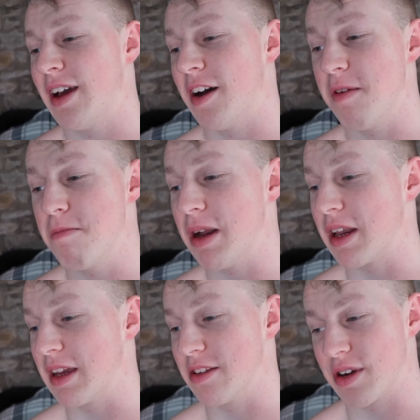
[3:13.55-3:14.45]
I've been
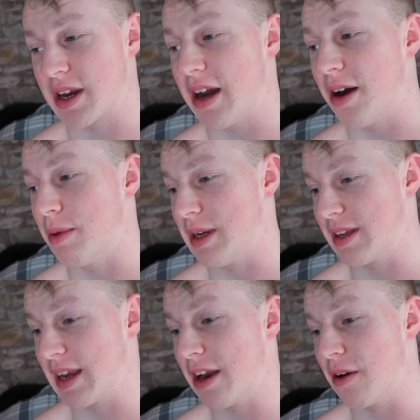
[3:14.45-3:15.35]
bulking, so I can't wait
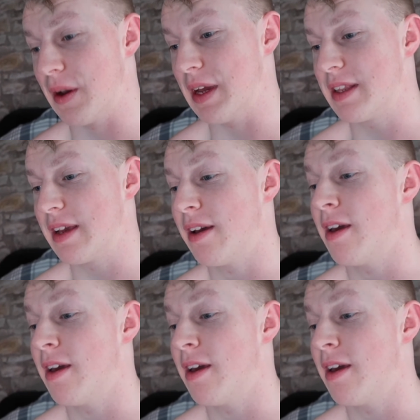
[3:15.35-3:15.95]
to get on it.